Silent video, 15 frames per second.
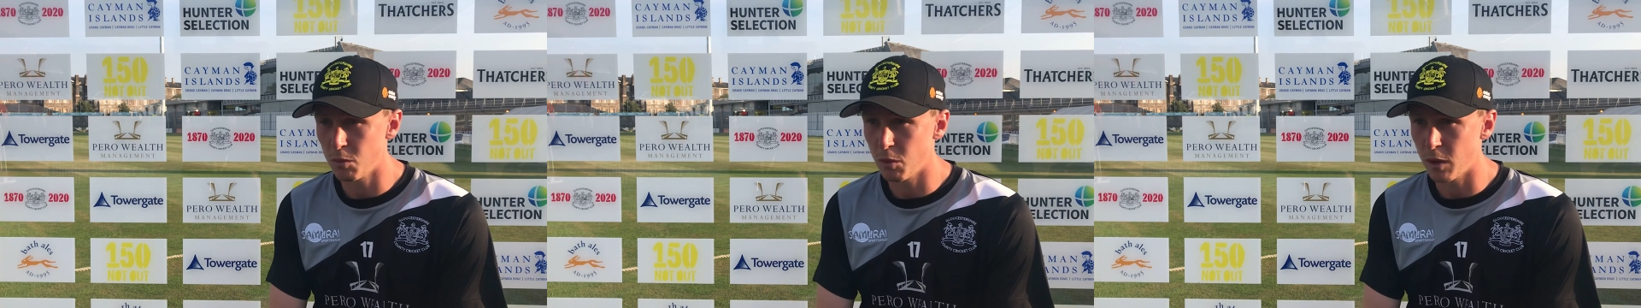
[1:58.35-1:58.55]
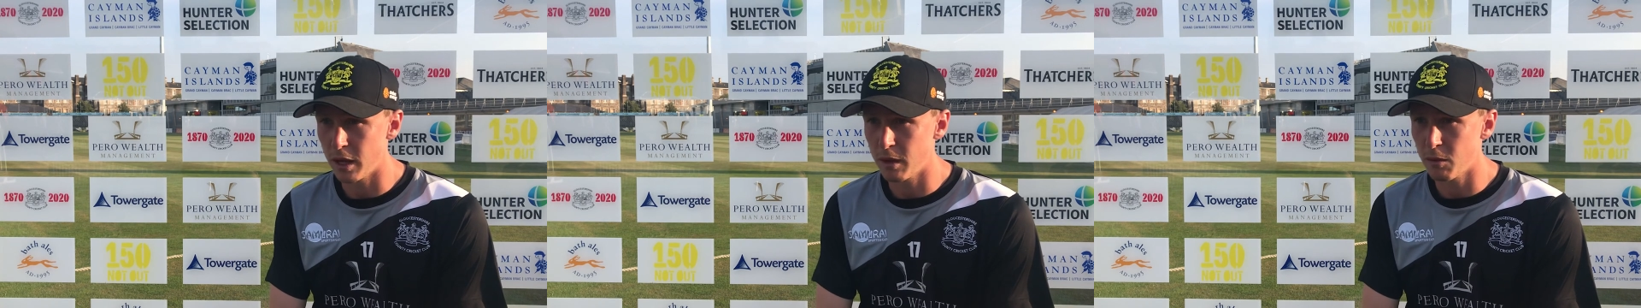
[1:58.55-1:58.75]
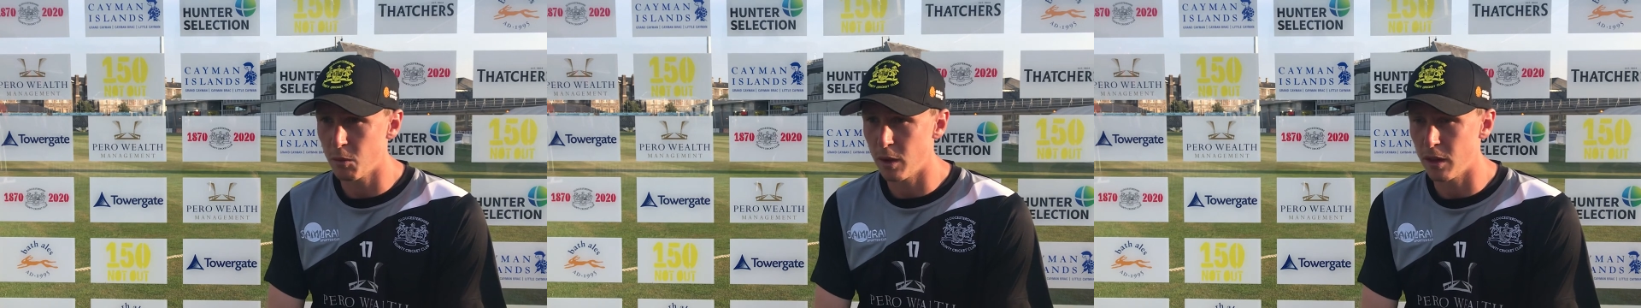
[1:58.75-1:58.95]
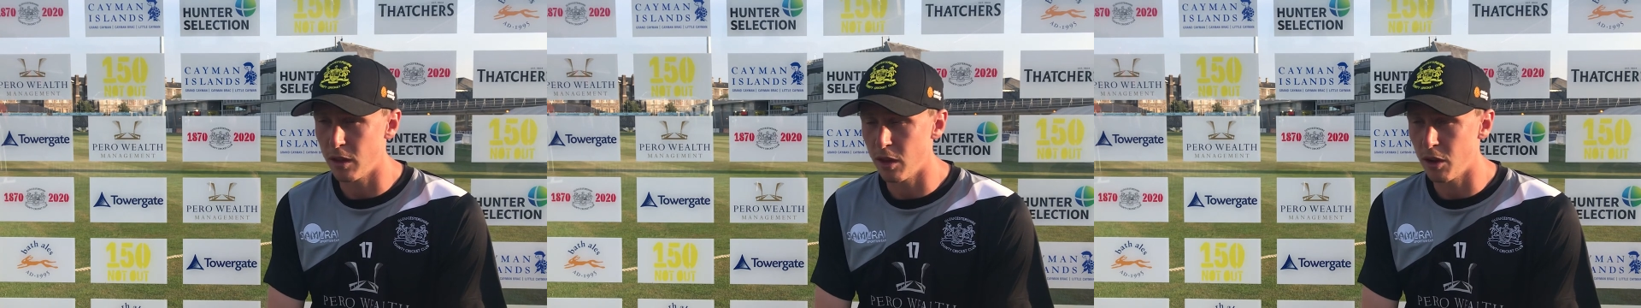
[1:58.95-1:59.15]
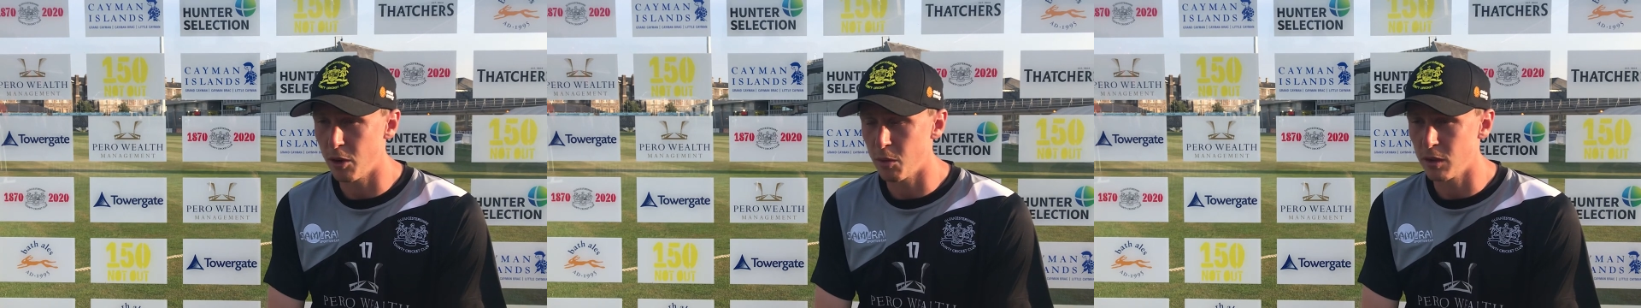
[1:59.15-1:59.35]
we're
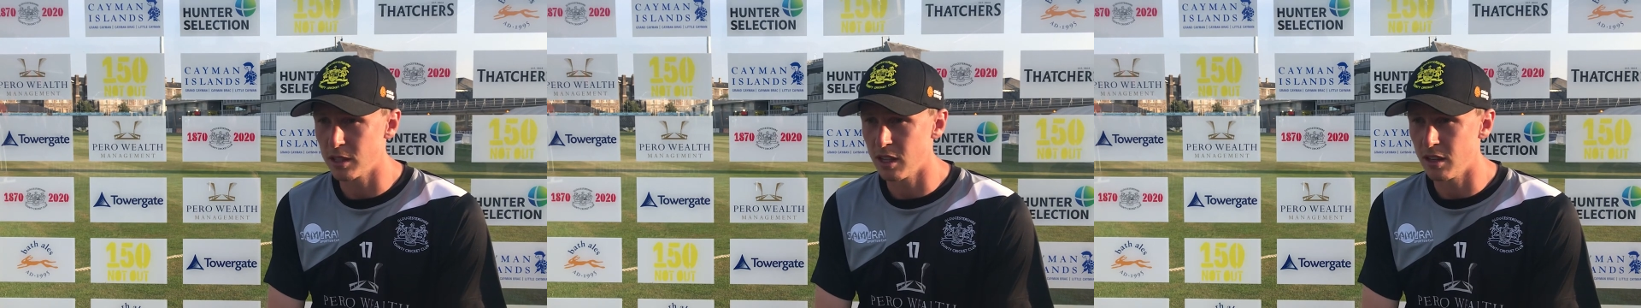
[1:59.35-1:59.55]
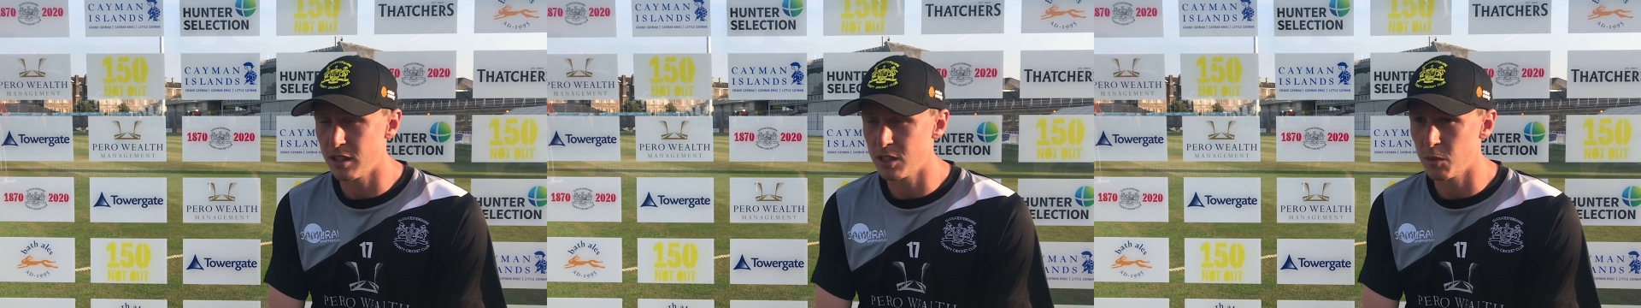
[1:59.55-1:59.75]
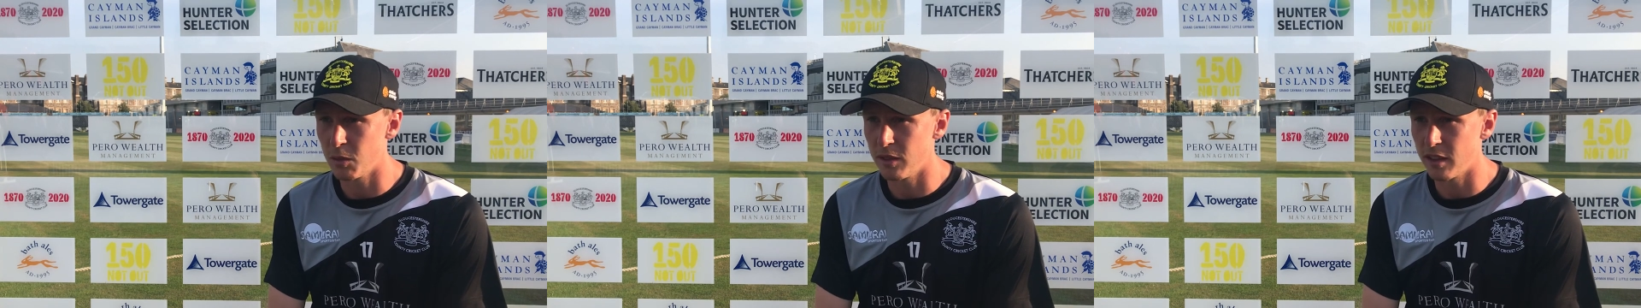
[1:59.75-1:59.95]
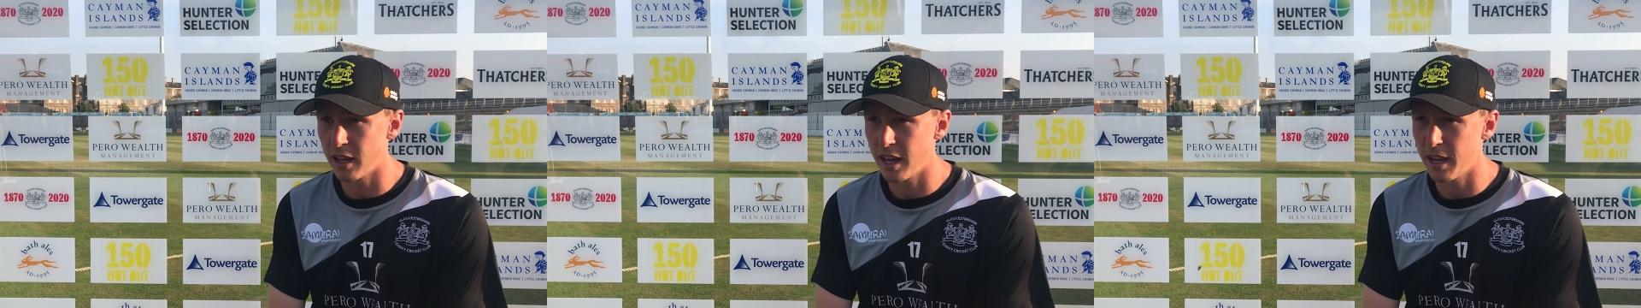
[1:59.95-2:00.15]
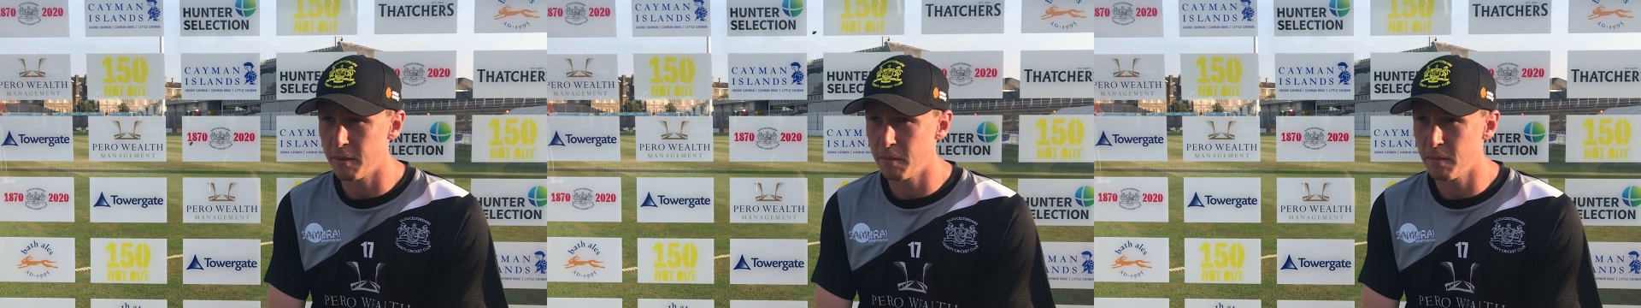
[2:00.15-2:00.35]
the only ones likely to win the
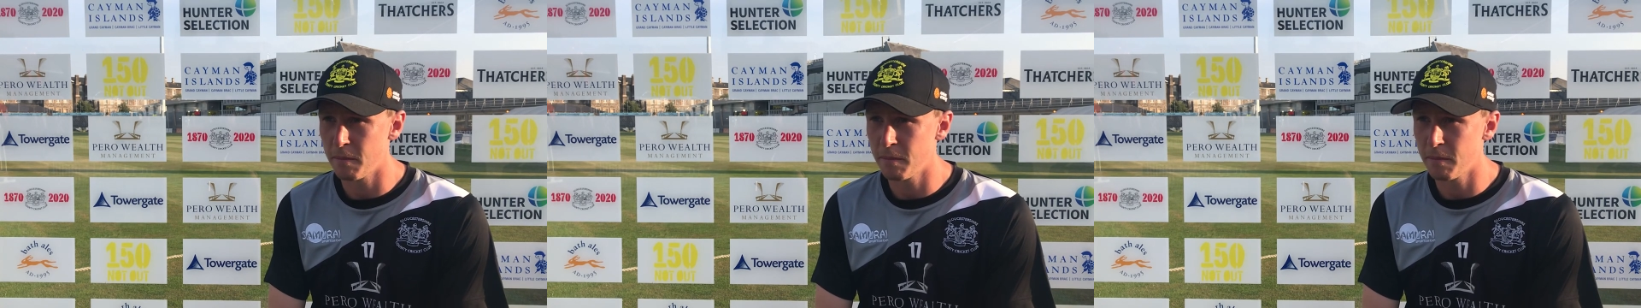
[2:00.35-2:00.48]
game.